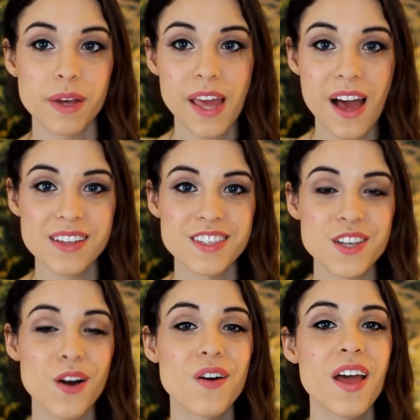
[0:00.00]
But yeah,
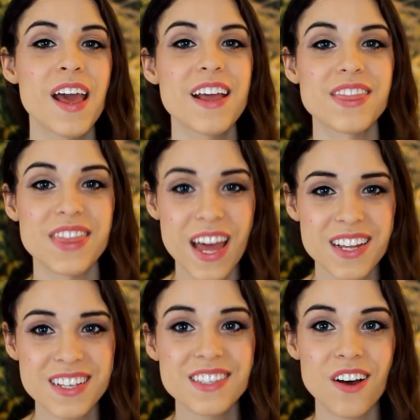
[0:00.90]
so
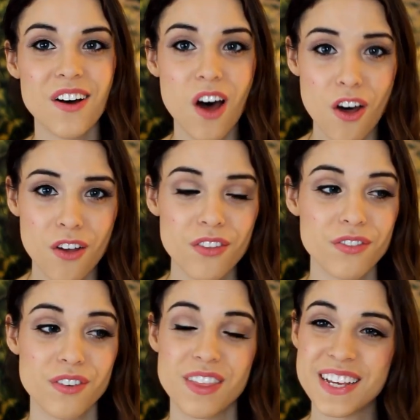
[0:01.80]
that is
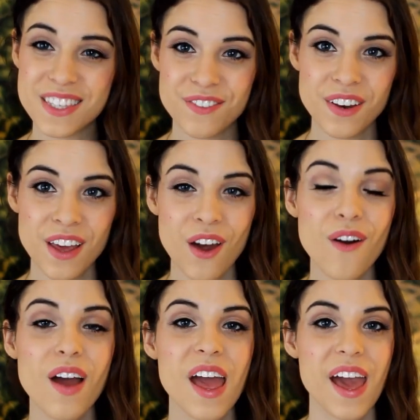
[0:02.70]
all for this
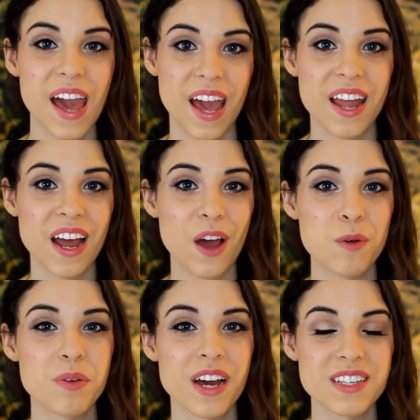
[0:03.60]
video, and
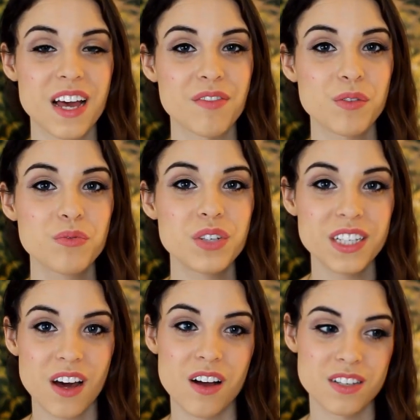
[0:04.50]
I hope you guys have a
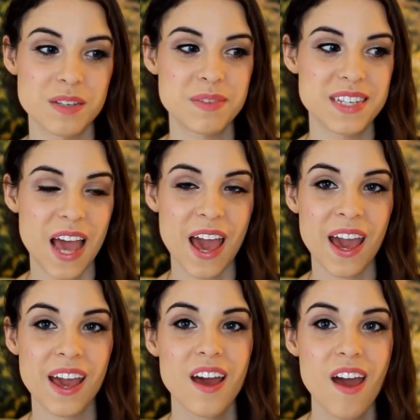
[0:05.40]
really awesome
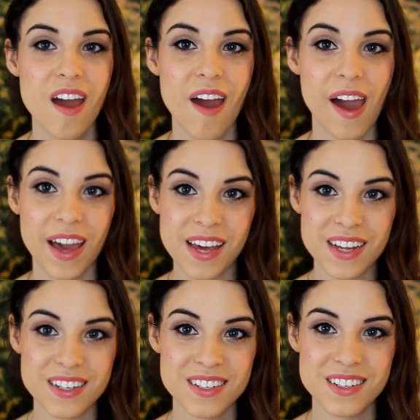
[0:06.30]
day,
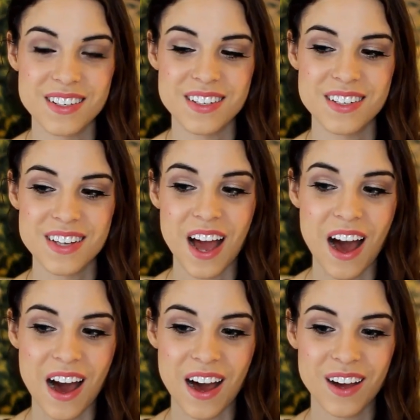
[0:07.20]
and
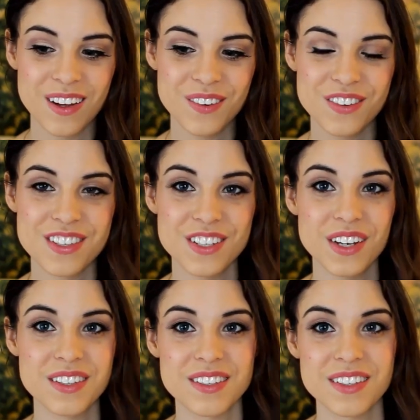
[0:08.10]
I will
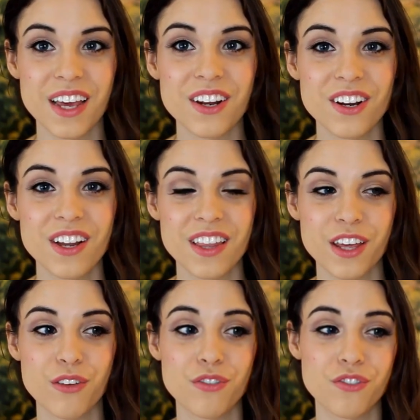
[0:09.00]
see you guys later, and
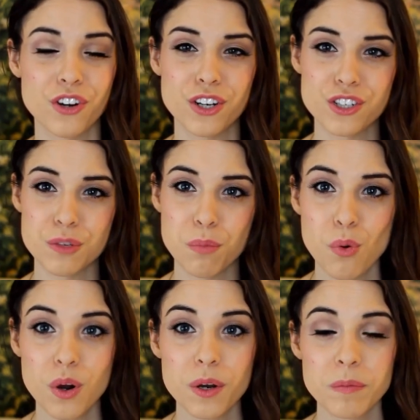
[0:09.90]
thank you for your
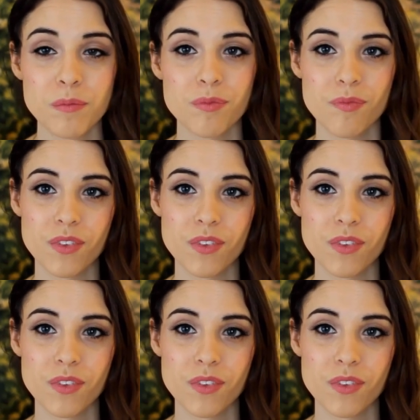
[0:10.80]
support.